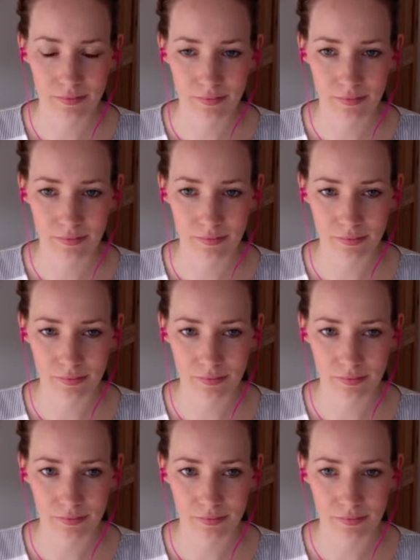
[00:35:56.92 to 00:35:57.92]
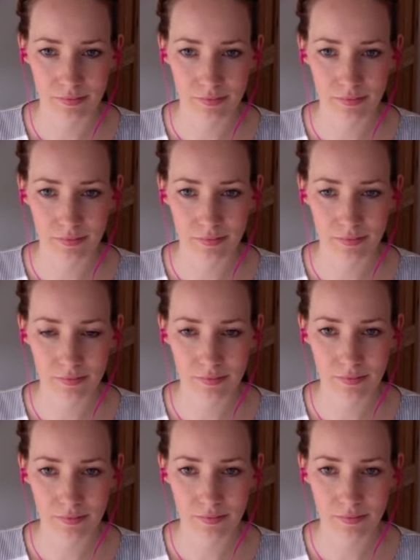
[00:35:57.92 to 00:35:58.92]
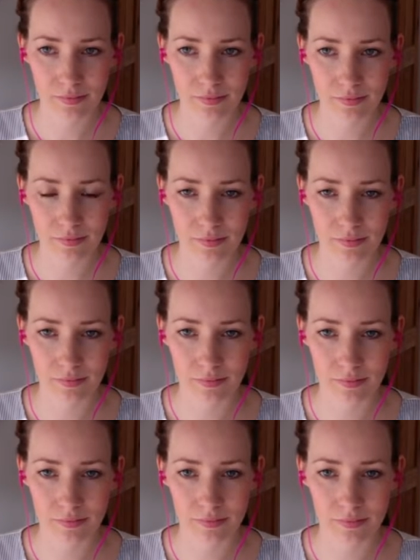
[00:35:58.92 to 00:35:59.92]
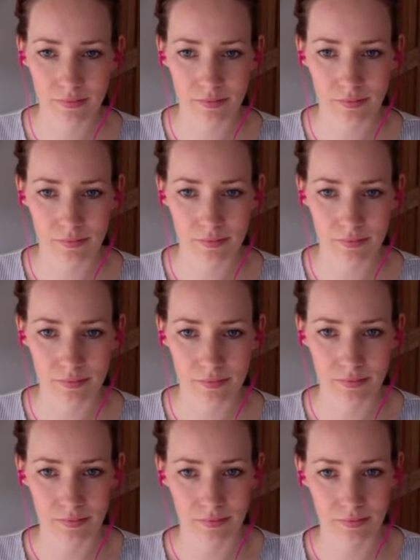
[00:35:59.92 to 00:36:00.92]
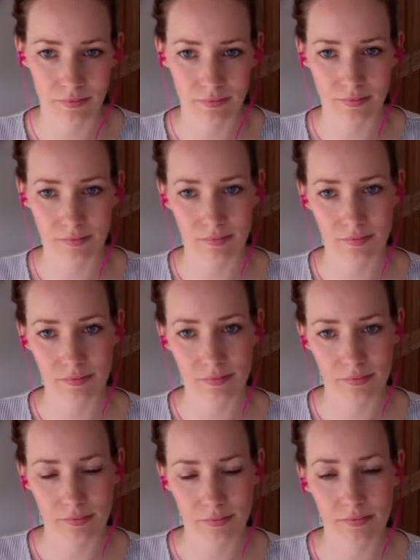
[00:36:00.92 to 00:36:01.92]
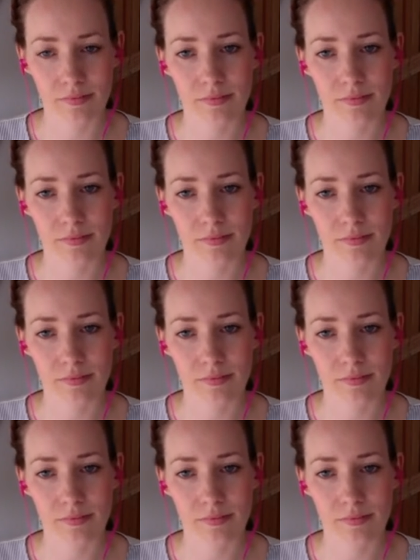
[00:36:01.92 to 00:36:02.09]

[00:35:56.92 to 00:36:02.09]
No words are spoken by the person on screen.